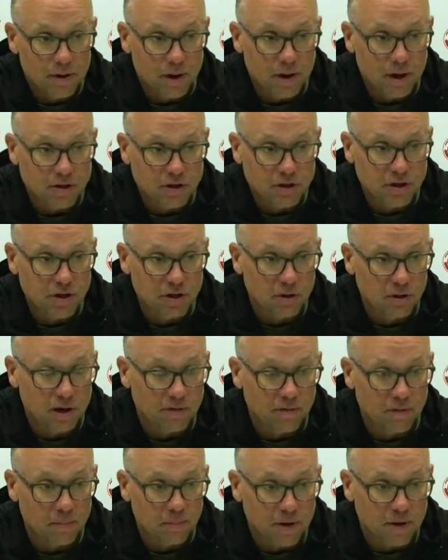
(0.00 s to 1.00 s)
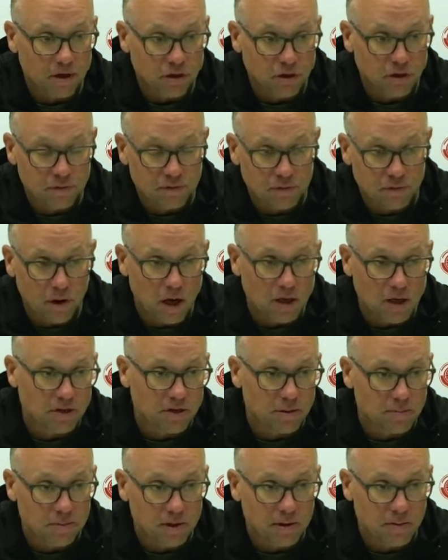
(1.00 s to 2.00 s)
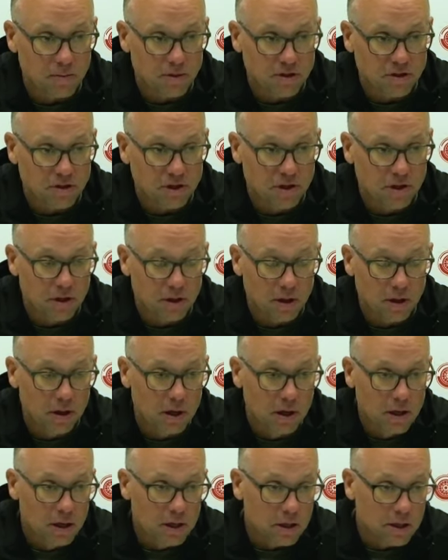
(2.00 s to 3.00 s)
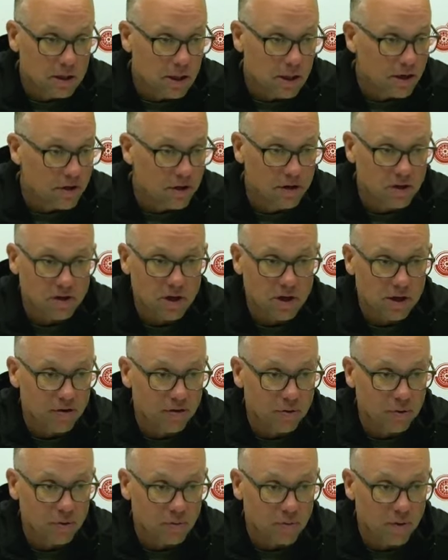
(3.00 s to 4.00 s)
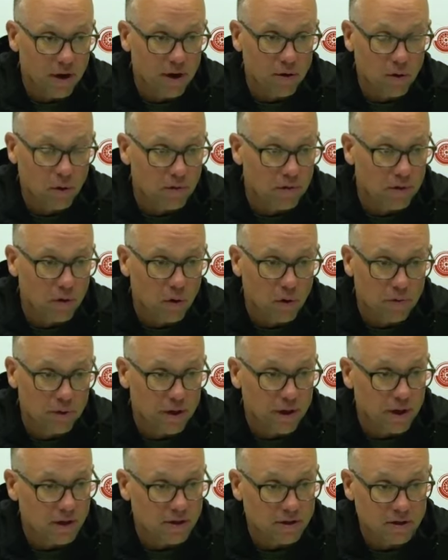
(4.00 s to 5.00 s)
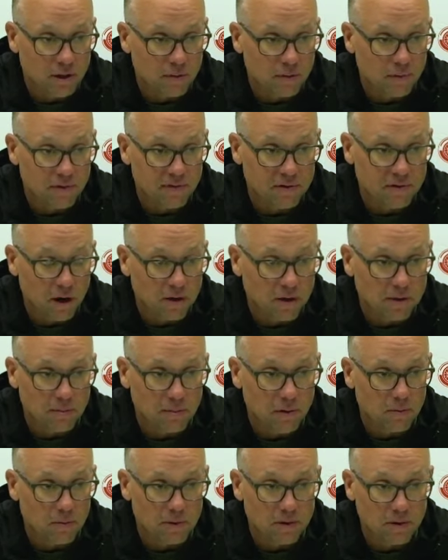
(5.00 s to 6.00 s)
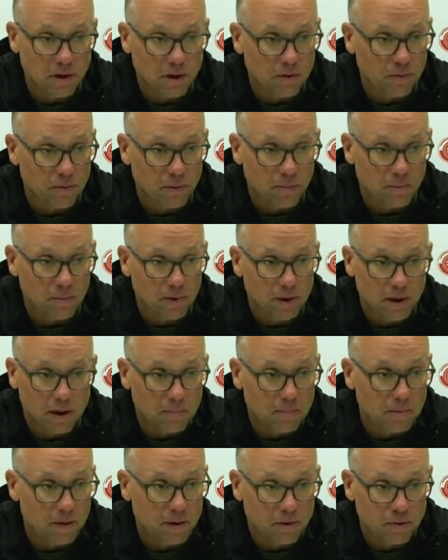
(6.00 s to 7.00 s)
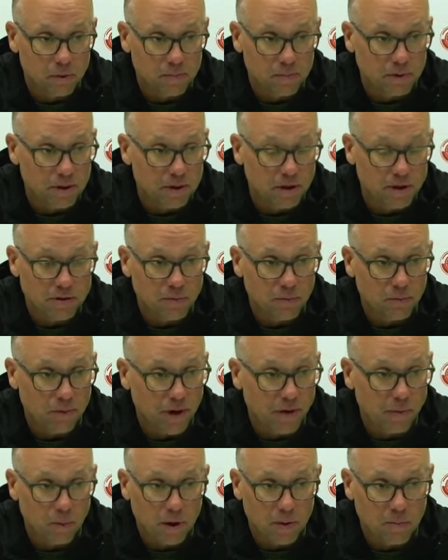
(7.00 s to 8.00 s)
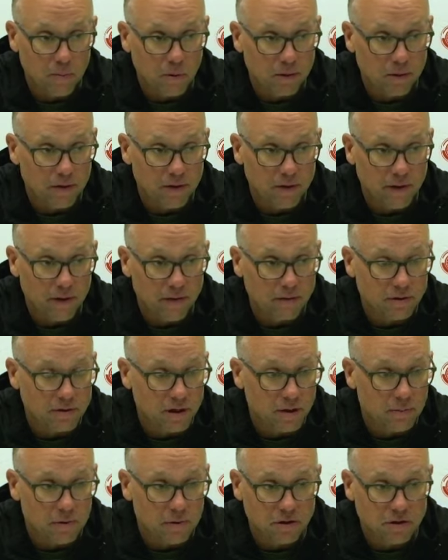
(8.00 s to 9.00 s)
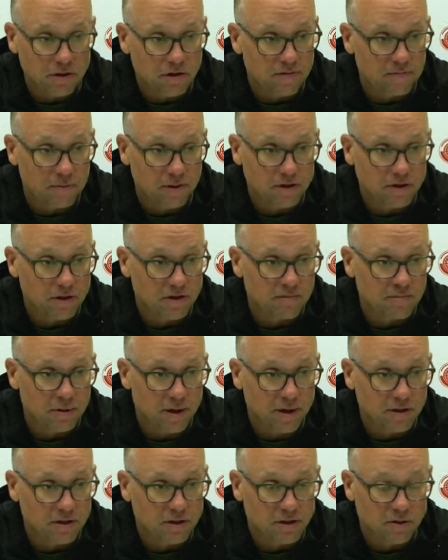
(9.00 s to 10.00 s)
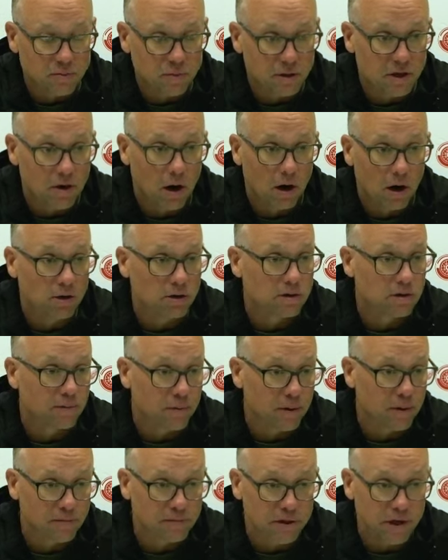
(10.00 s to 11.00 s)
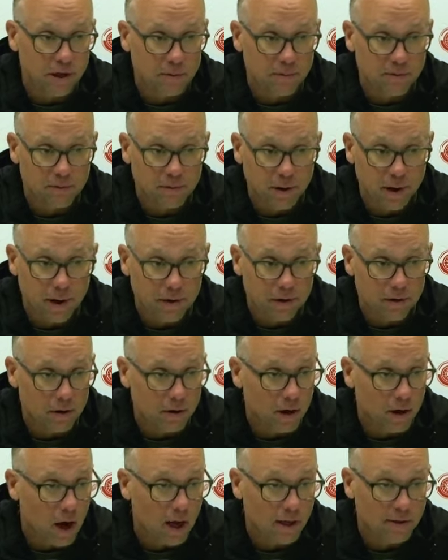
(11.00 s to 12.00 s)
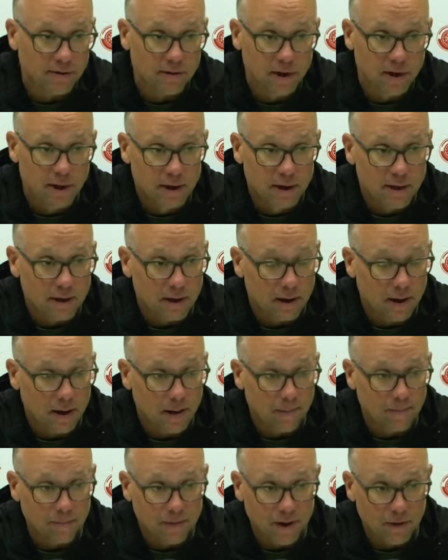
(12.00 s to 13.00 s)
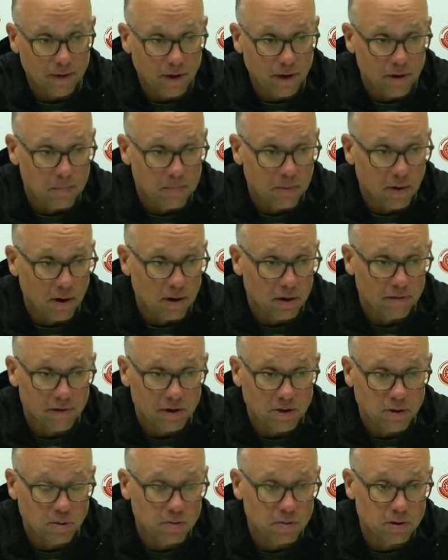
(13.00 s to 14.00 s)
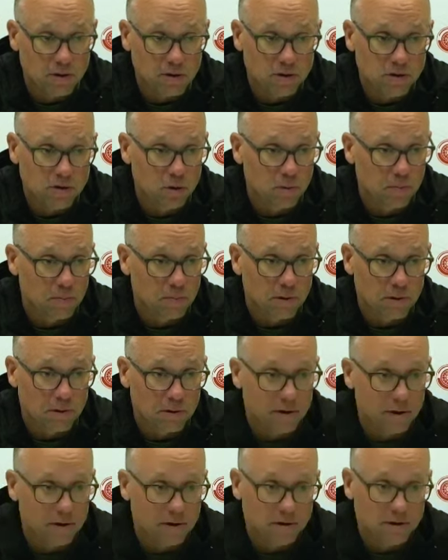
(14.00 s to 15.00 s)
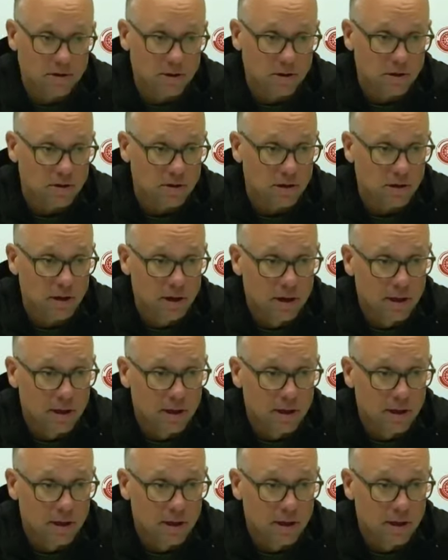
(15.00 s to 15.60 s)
skill level because you've lost somebody with skill, then you just got to do it right over and over again. It's something we've talked about with our group. We got to be a group that does it right way more than the other team on a shift by shift basis, regardless if we have Jacob Verana or not. Now, the other part of it is it's super early in the season.